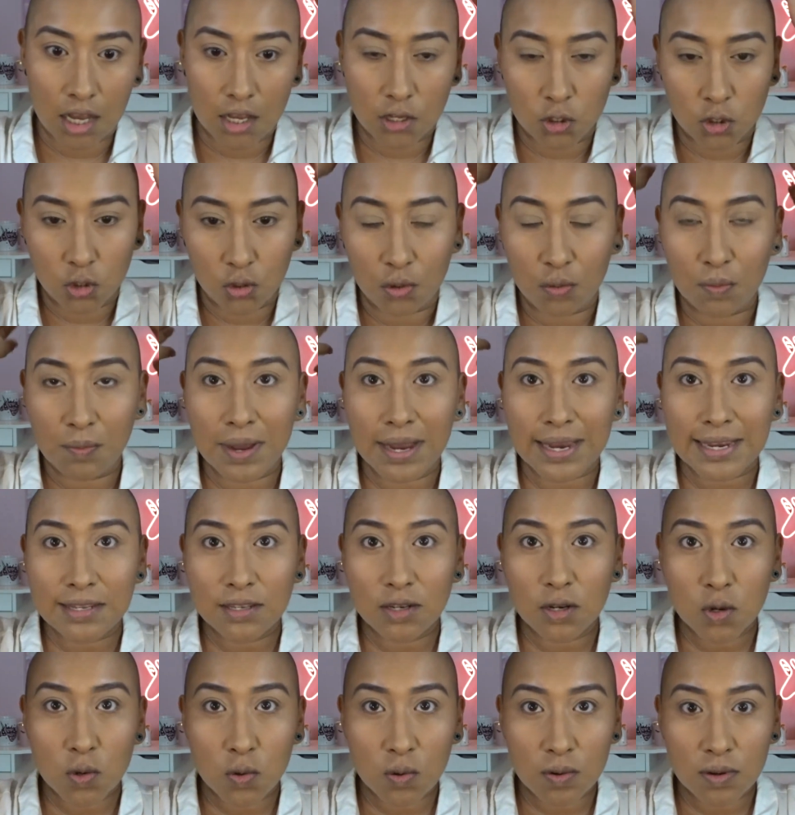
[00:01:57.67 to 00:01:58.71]
Don't mind the
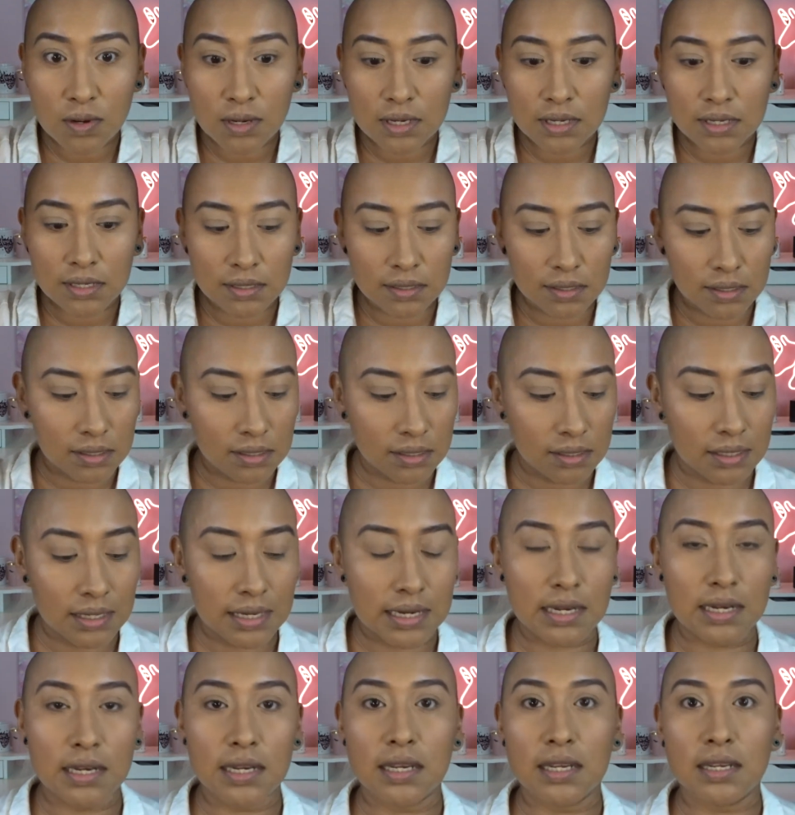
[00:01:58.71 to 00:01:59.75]
noise.
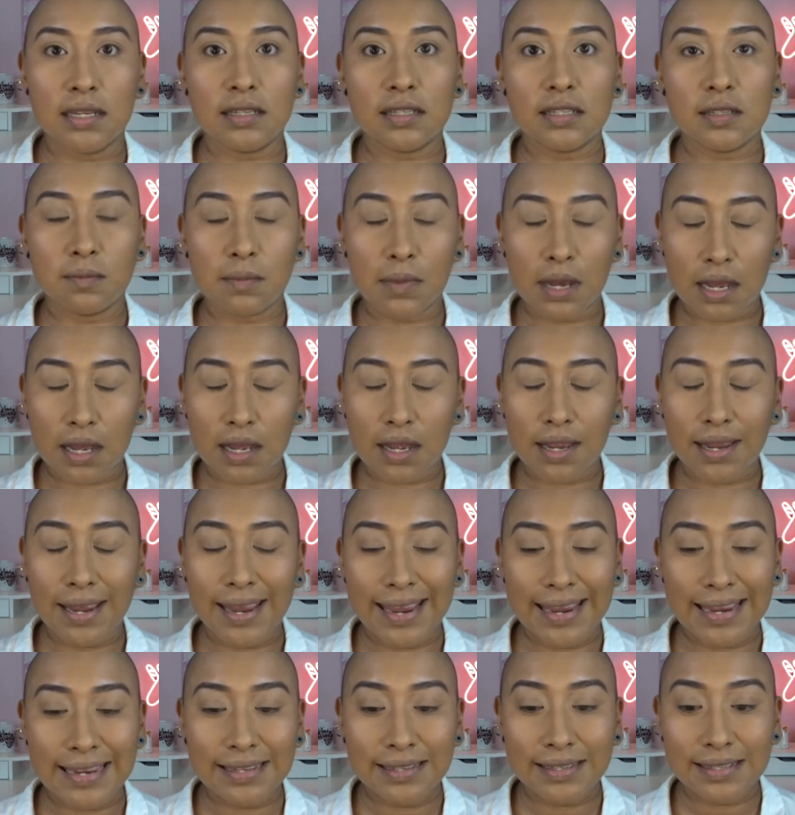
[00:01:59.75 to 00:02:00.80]
It is my
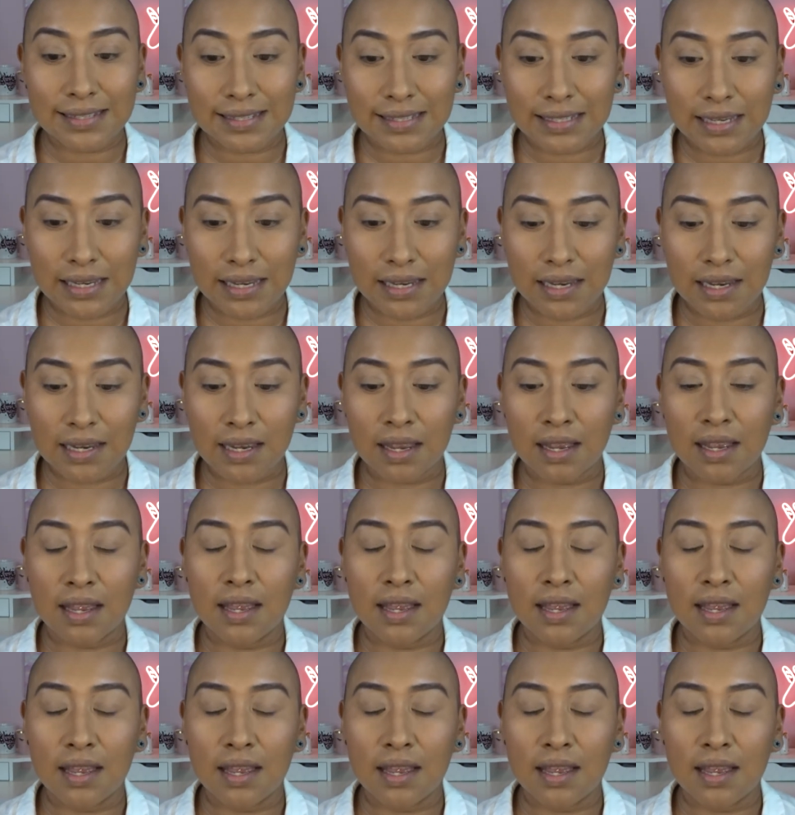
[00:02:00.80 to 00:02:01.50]
AC.